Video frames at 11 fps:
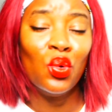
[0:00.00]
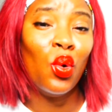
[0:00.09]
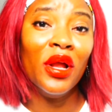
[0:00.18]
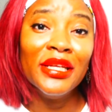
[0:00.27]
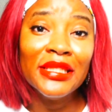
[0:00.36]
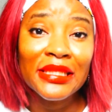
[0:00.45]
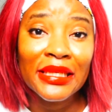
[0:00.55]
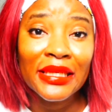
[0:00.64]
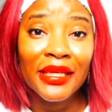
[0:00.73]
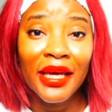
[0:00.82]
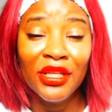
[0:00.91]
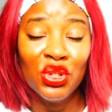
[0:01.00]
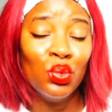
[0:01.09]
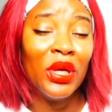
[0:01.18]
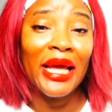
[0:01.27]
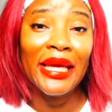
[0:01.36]
quality and
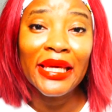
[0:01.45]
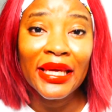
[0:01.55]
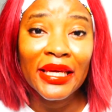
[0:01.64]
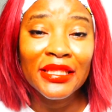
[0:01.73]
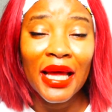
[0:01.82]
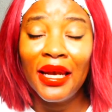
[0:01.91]
you like it.